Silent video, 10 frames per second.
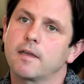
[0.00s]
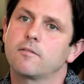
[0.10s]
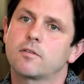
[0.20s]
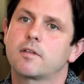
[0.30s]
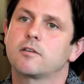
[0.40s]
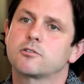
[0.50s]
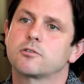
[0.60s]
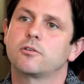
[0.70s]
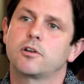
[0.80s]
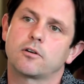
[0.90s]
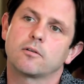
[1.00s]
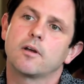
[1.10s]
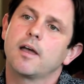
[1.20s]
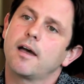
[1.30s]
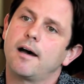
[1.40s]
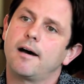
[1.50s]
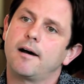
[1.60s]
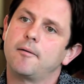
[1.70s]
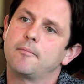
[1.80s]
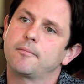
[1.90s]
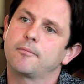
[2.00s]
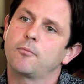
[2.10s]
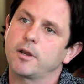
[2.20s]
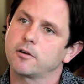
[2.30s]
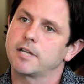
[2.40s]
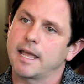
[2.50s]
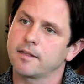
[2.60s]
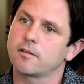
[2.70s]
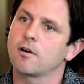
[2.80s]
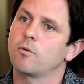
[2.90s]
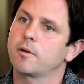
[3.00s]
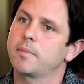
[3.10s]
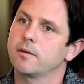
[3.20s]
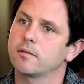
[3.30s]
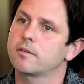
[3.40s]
if you stay true to your um, what your tastes are and what appeals